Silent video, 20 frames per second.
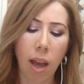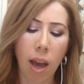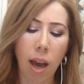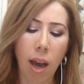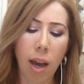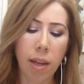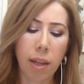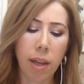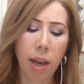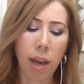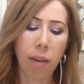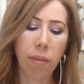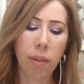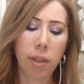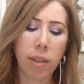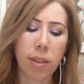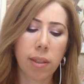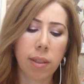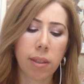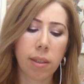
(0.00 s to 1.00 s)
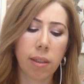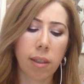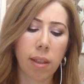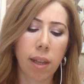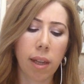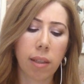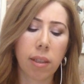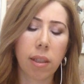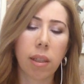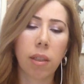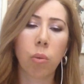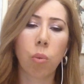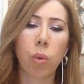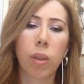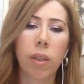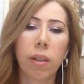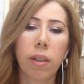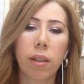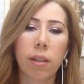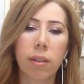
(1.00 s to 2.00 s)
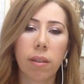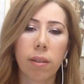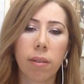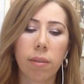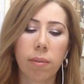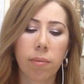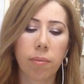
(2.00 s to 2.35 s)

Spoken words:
I haven't selected one yet.